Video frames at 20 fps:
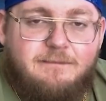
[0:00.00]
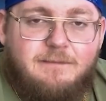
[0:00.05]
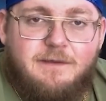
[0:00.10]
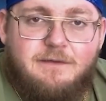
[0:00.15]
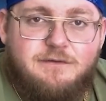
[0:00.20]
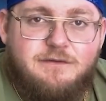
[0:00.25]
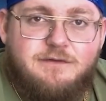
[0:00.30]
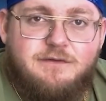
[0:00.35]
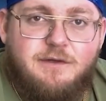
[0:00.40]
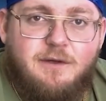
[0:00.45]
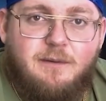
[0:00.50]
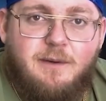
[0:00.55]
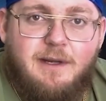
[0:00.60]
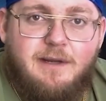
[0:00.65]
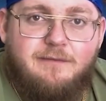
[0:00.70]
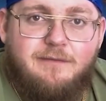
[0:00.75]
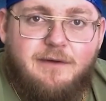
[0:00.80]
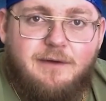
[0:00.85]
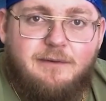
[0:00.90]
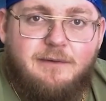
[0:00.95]
There's just no
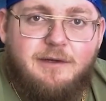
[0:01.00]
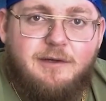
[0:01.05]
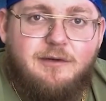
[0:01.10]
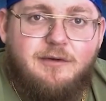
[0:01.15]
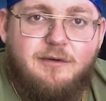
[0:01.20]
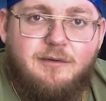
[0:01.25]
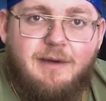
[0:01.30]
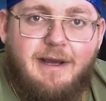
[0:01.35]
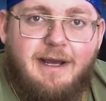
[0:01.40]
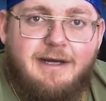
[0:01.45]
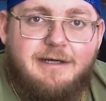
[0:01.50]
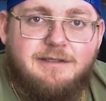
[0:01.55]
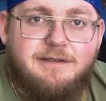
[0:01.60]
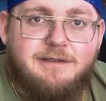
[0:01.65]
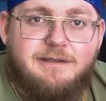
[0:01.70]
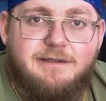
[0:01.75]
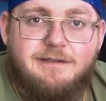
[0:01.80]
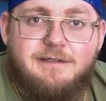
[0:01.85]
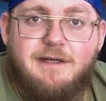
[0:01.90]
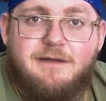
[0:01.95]
way of knowing who
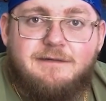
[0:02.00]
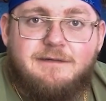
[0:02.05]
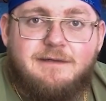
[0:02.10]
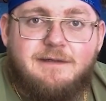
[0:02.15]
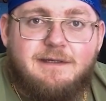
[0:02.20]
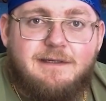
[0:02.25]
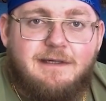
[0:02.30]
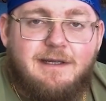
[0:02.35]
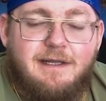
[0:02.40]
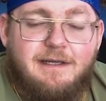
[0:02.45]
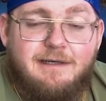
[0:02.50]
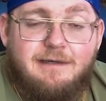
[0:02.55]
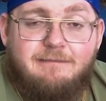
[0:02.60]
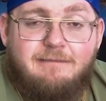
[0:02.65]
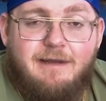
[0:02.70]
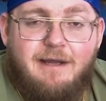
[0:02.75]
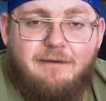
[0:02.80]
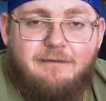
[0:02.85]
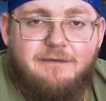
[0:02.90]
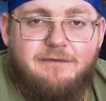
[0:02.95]
actually ingested it
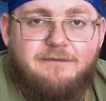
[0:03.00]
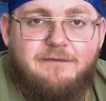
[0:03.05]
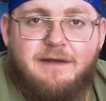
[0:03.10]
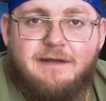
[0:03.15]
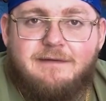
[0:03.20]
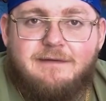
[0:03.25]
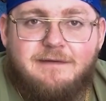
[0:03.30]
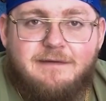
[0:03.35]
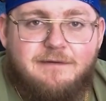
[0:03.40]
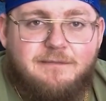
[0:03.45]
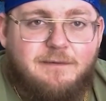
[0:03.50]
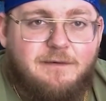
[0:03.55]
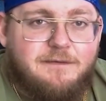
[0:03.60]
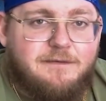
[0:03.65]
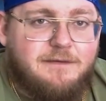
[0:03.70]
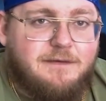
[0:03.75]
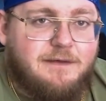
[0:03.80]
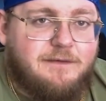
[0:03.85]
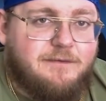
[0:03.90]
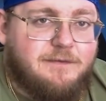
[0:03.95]
and how it affected each
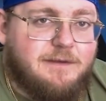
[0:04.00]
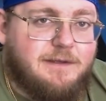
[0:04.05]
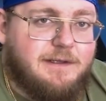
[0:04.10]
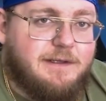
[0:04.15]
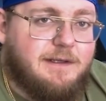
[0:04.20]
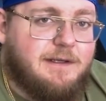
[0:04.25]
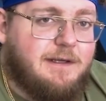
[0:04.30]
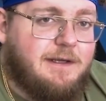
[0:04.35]
person differently.